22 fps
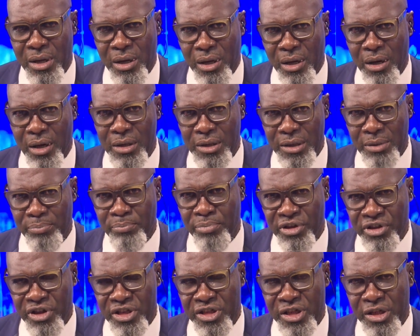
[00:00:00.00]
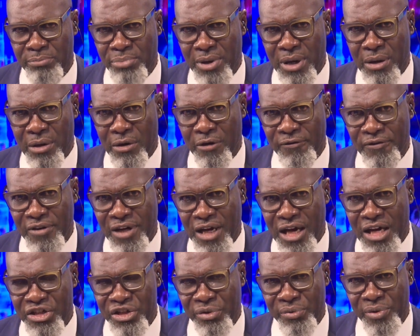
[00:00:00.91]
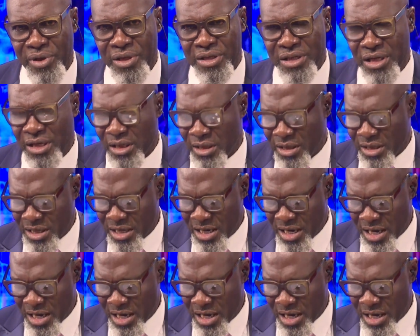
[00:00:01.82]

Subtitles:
on the purchasing power of Nigerians and